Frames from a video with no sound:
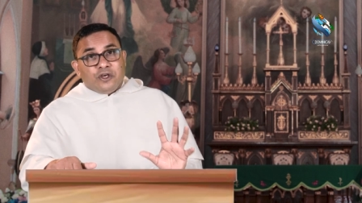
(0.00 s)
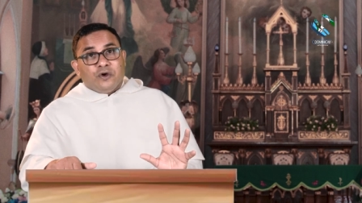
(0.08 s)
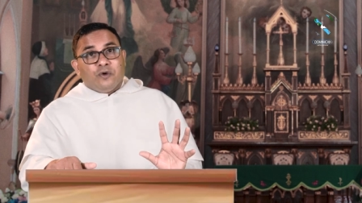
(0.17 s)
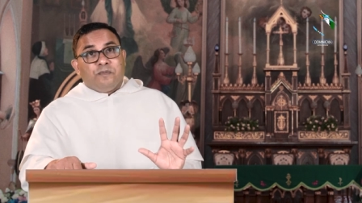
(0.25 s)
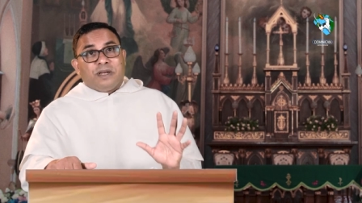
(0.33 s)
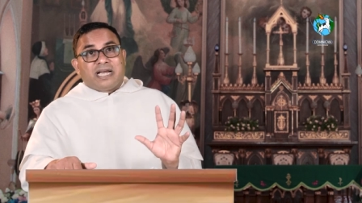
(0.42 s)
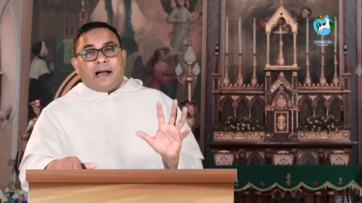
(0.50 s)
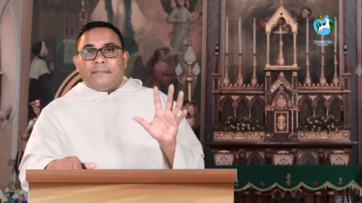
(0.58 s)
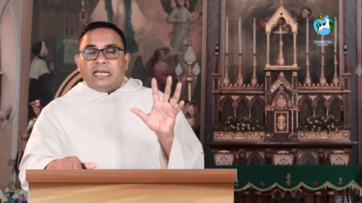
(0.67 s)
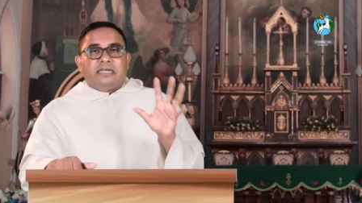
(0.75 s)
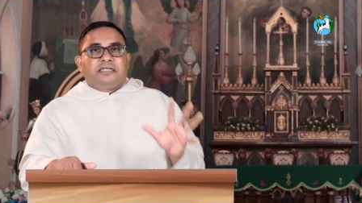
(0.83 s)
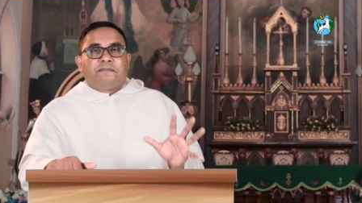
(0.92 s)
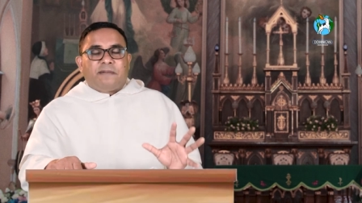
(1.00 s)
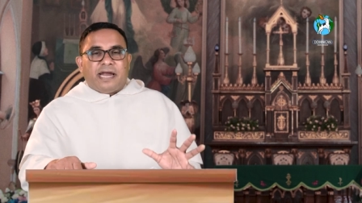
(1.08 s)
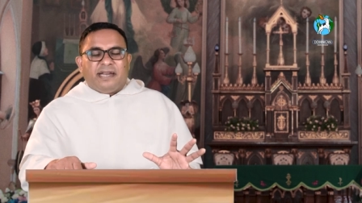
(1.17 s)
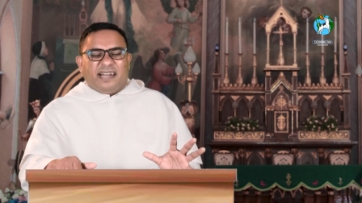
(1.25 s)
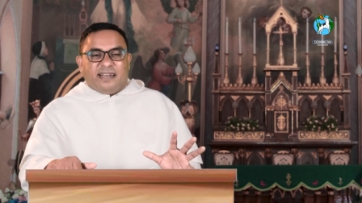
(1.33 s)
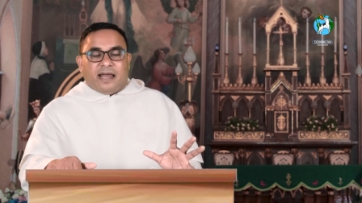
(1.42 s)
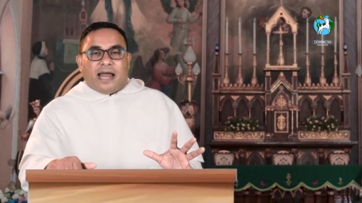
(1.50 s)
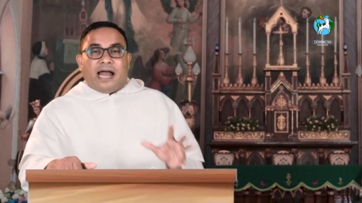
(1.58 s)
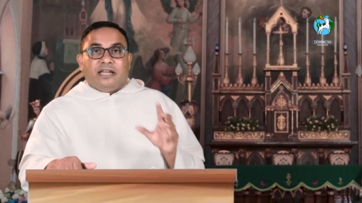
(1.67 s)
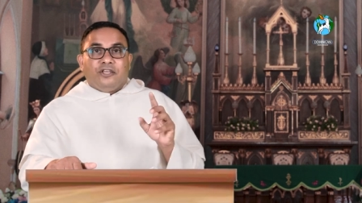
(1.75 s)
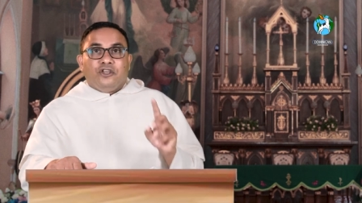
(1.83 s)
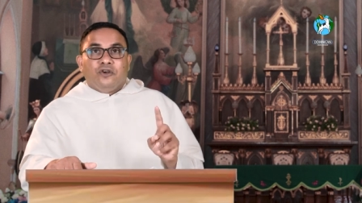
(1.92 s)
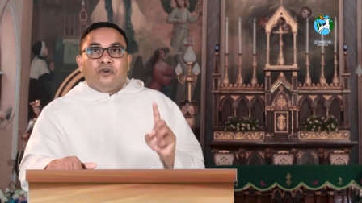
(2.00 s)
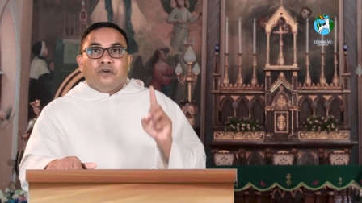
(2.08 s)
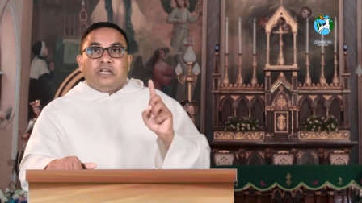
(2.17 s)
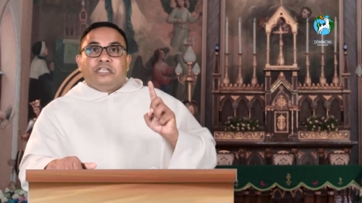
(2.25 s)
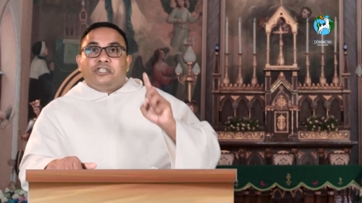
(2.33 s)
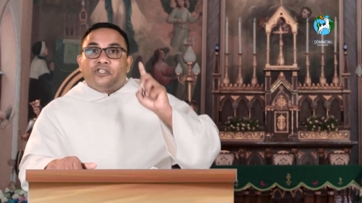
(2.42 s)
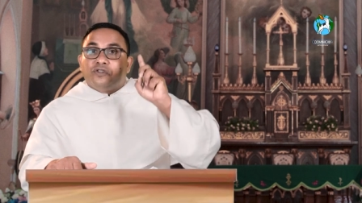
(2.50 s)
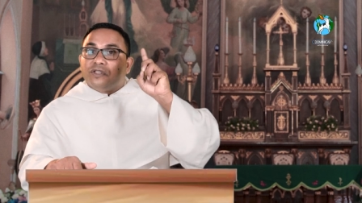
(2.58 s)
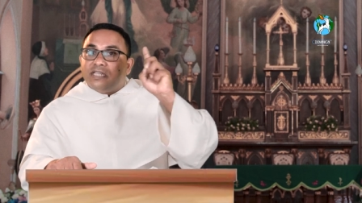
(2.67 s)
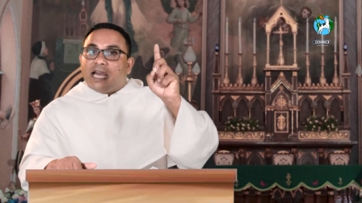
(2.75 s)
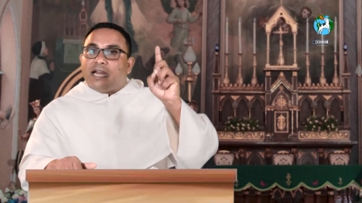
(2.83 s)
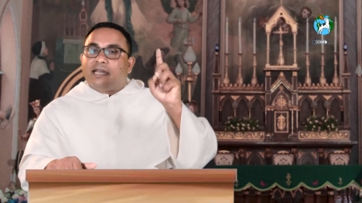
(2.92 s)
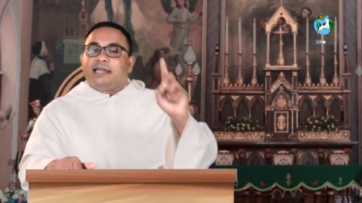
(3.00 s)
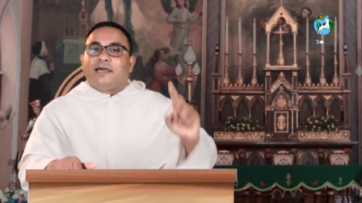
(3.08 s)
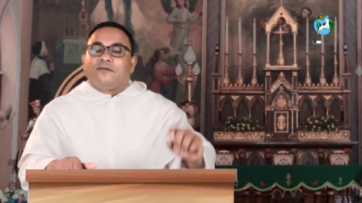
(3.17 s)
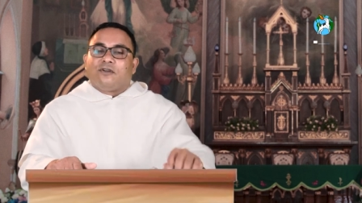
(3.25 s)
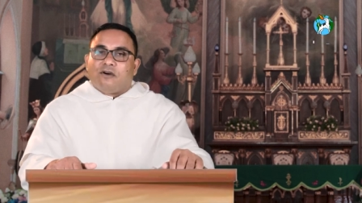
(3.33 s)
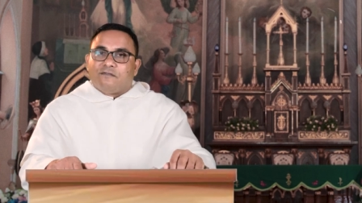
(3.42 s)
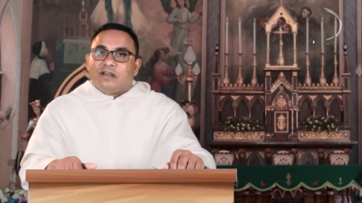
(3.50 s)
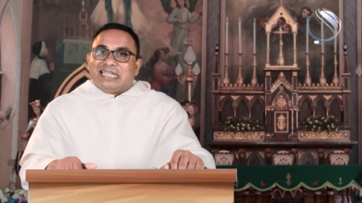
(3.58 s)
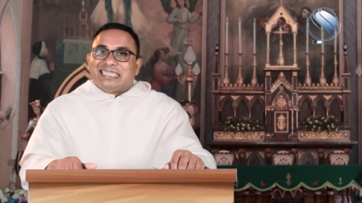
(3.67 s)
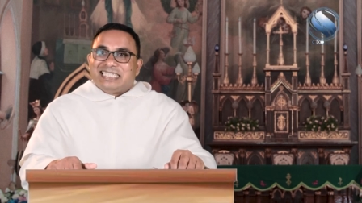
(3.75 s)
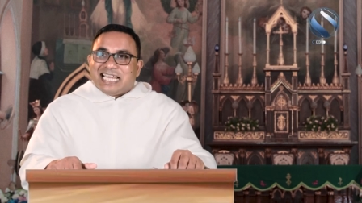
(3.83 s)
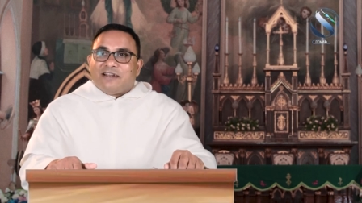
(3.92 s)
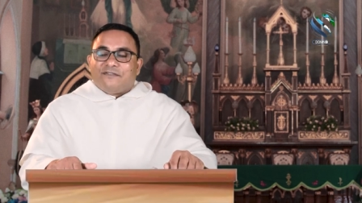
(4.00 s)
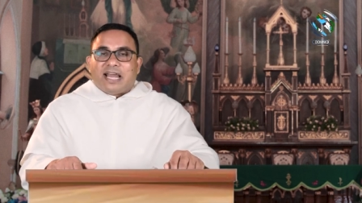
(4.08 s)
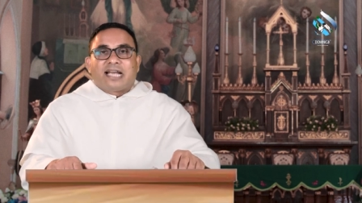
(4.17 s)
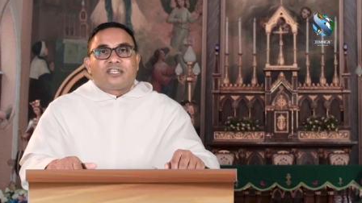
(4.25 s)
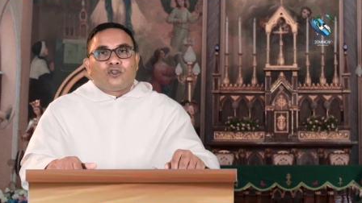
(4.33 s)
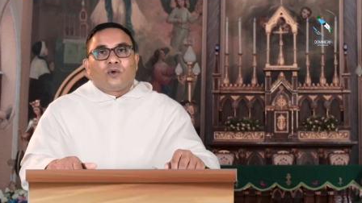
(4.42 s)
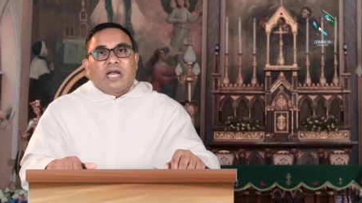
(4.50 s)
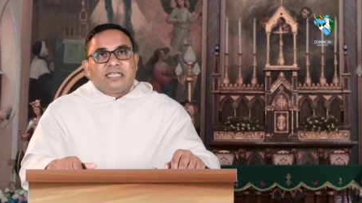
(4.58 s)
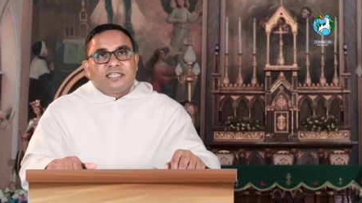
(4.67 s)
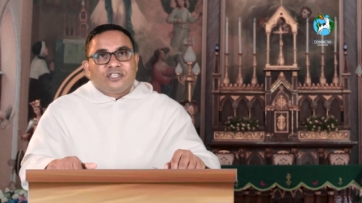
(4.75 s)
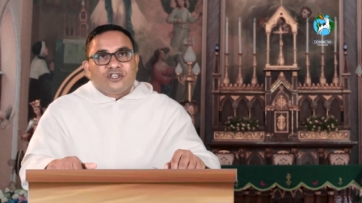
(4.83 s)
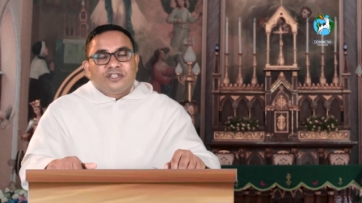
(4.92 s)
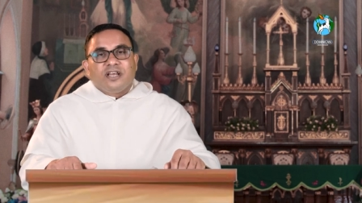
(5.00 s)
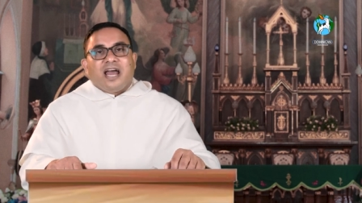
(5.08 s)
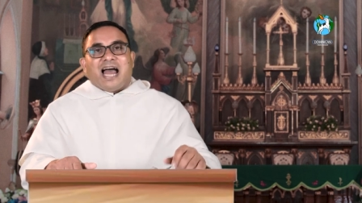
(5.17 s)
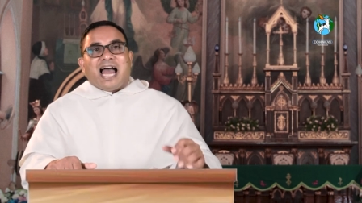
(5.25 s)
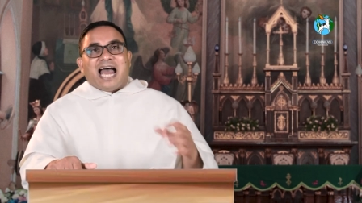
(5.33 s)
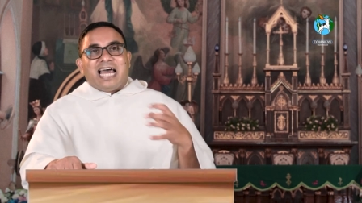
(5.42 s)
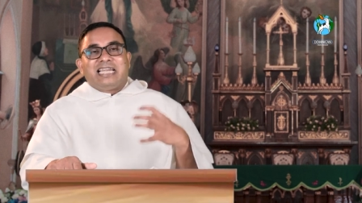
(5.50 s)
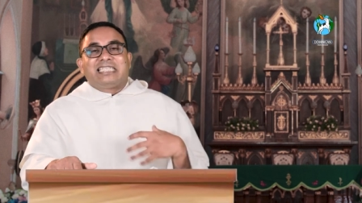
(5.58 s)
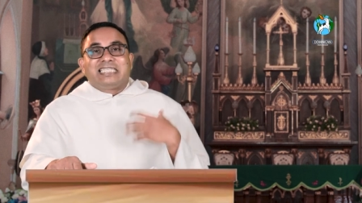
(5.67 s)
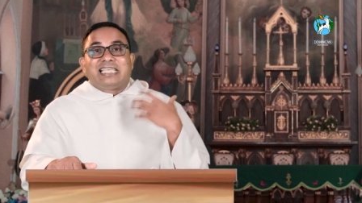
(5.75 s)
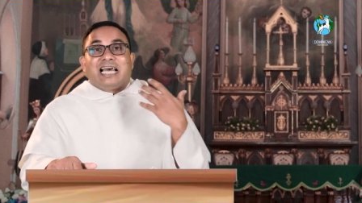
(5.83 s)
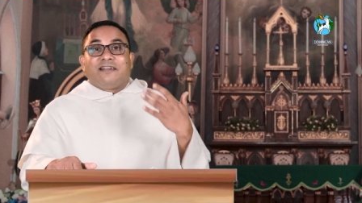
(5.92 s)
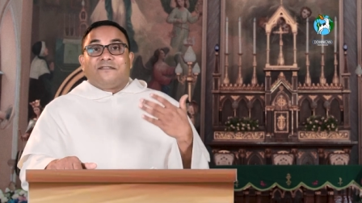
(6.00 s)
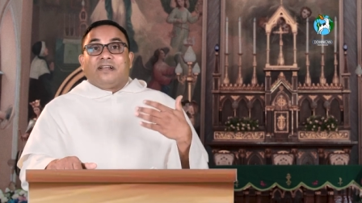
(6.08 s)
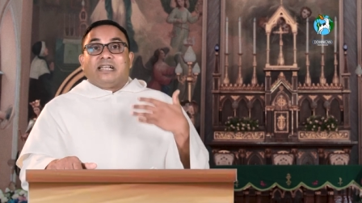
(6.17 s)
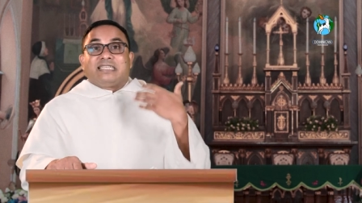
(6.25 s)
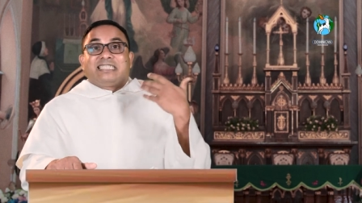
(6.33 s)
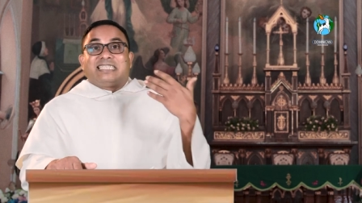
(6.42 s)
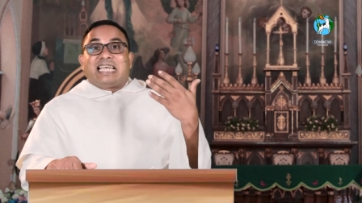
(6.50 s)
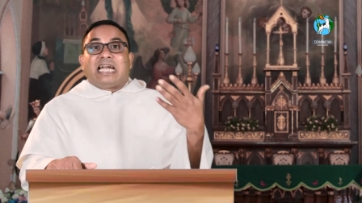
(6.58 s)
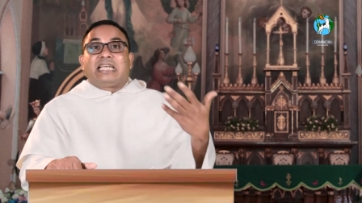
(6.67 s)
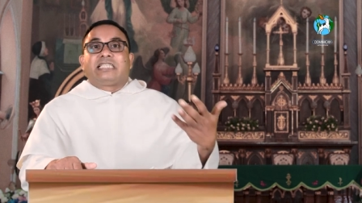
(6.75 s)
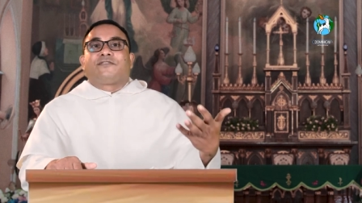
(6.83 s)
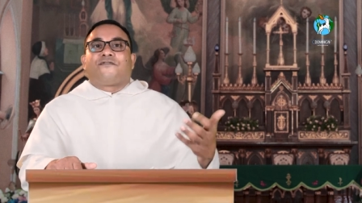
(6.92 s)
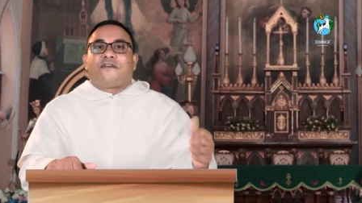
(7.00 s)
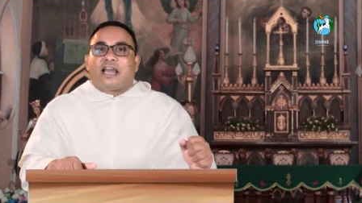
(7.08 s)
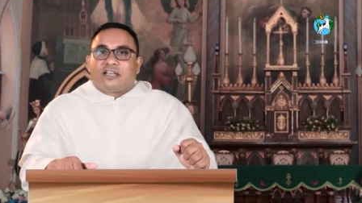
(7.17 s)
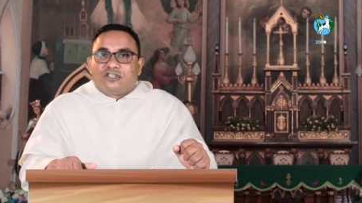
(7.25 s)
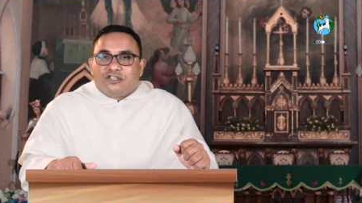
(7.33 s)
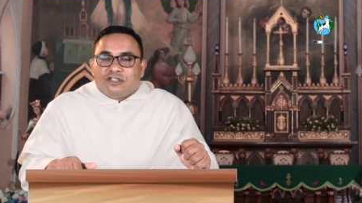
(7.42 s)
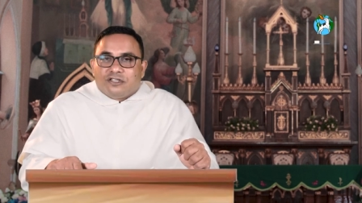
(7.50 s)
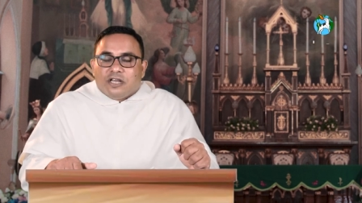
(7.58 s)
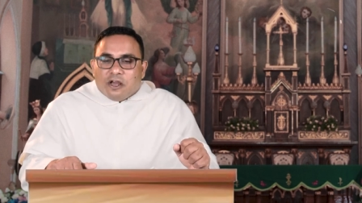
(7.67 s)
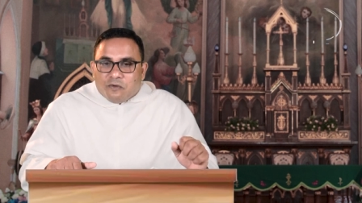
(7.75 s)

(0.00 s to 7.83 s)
you become independent and you reach to that level of self-actualization and self-satisfaction,